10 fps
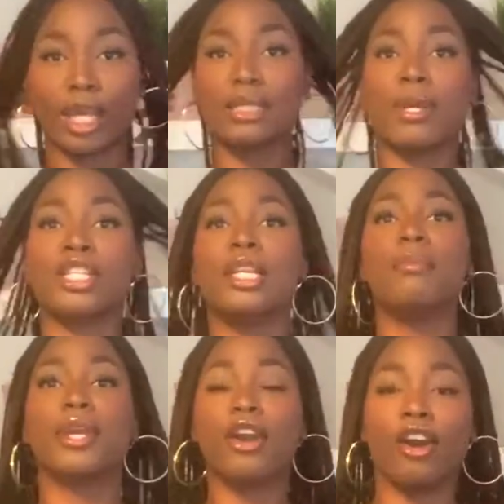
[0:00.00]
especially
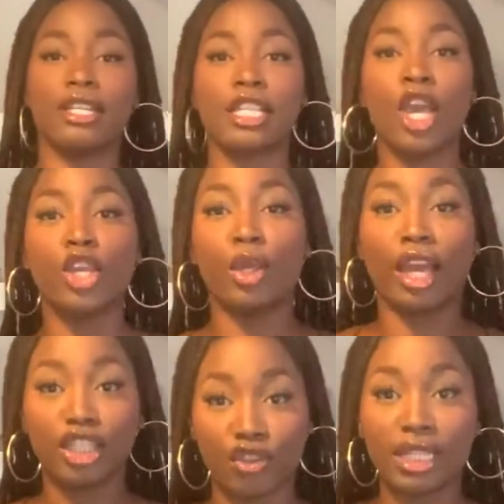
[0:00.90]
because you
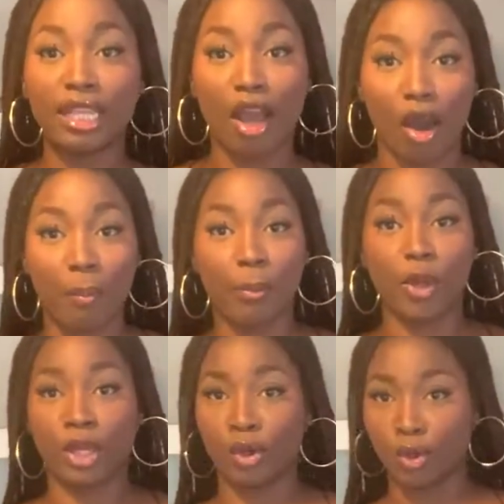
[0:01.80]
can dress it up but
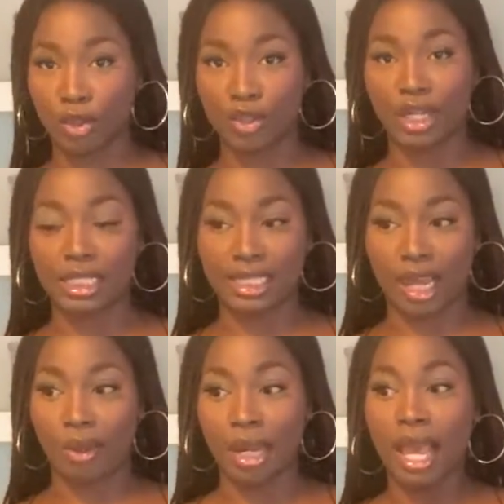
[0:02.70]
you can also dress it
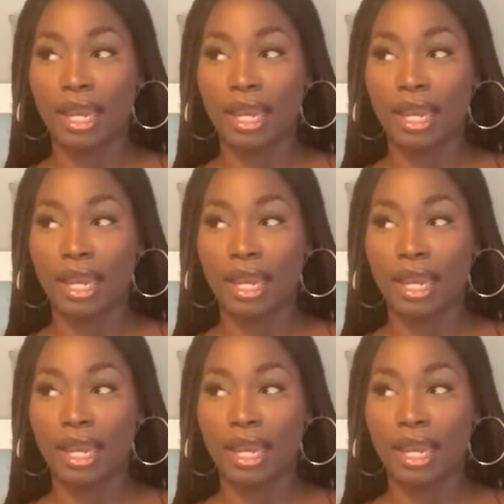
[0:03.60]
down.